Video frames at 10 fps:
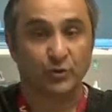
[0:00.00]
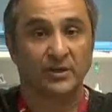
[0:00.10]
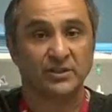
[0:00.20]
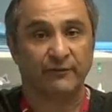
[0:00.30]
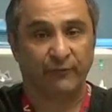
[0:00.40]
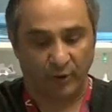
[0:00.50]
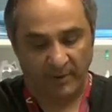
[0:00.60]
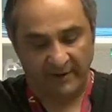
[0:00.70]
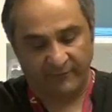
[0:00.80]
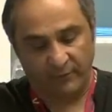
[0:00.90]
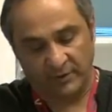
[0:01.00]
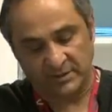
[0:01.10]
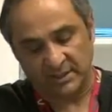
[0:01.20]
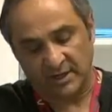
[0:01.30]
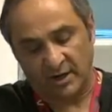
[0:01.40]
trusty
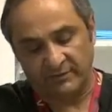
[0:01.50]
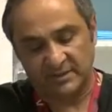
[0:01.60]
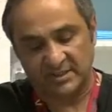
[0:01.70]
4x4s to cover the